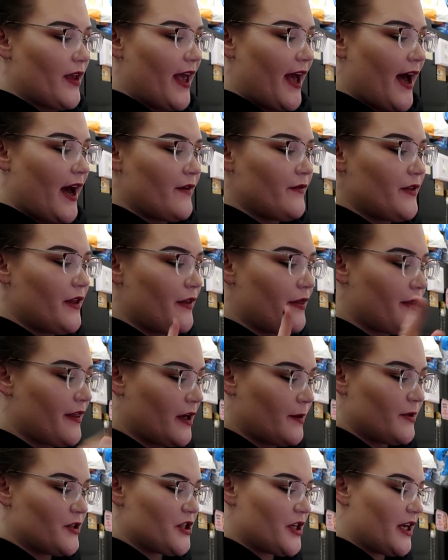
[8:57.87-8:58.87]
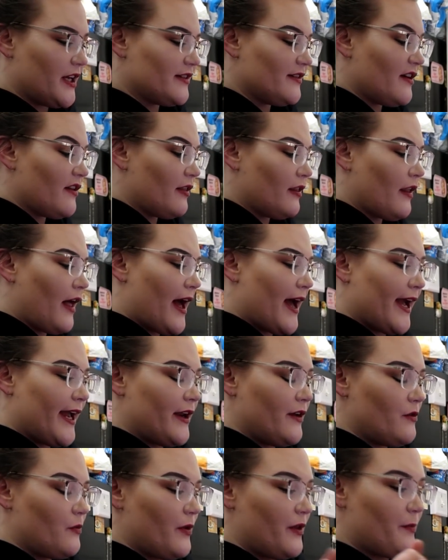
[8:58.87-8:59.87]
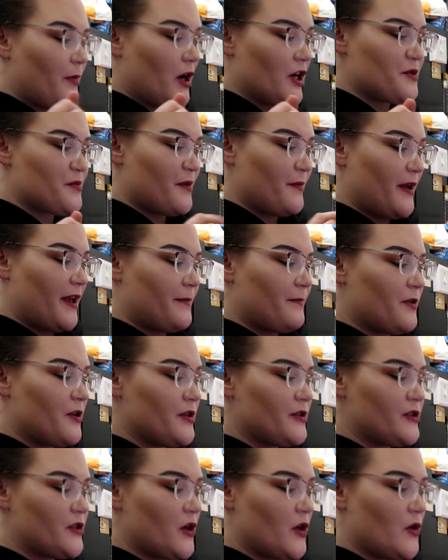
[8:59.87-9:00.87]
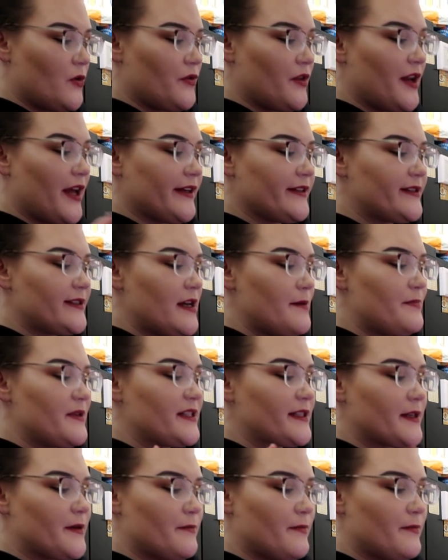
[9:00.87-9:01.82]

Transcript: we have the thingamajig lined with parchment paper. So the next step is